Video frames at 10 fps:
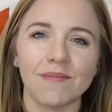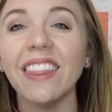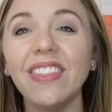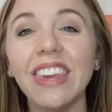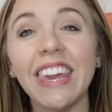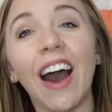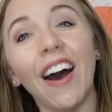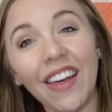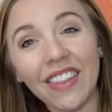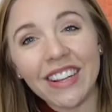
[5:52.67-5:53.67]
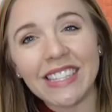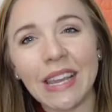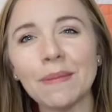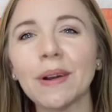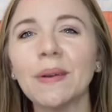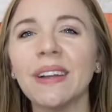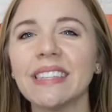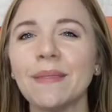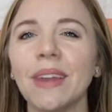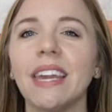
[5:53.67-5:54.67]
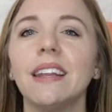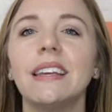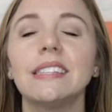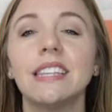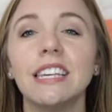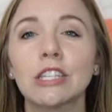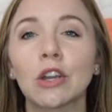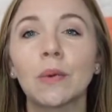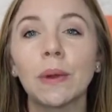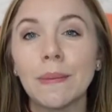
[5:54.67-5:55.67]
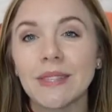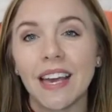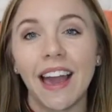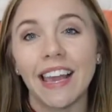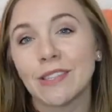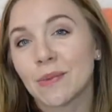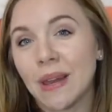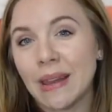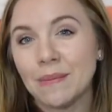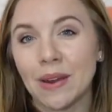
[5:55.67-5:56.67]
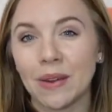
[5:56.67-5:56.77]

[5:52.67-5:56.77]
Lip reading: The other sample quilt I made is this crib size rainbow